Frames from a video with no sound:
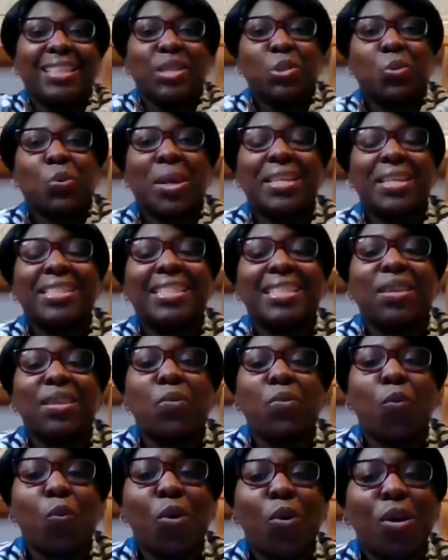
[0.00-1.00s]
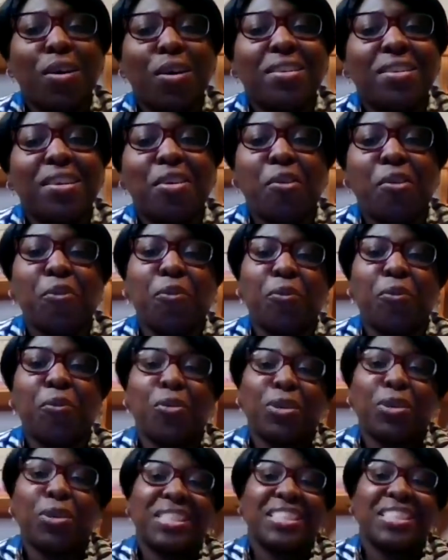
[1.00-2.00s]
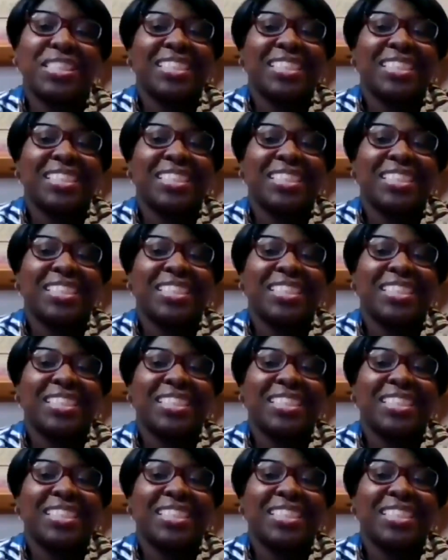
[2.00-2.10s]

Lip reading: 21 of 40